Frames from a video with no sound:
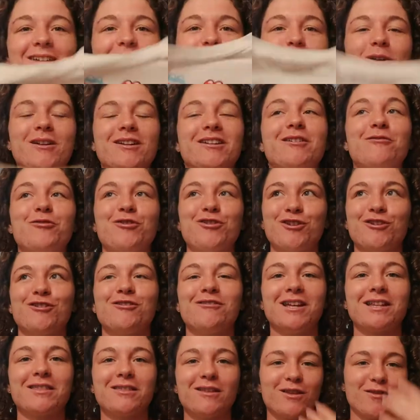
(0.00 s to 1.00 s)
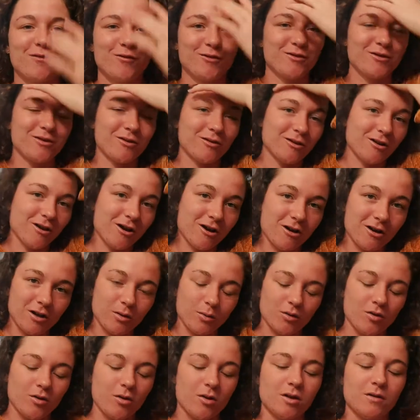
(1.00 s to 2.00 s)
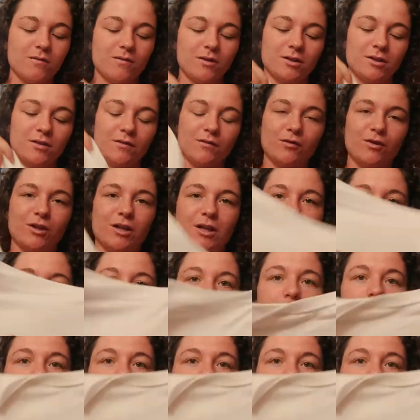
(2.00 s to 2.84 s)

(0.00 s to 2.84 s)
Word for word: I've wanted a shirt like this for so long with all of the different, you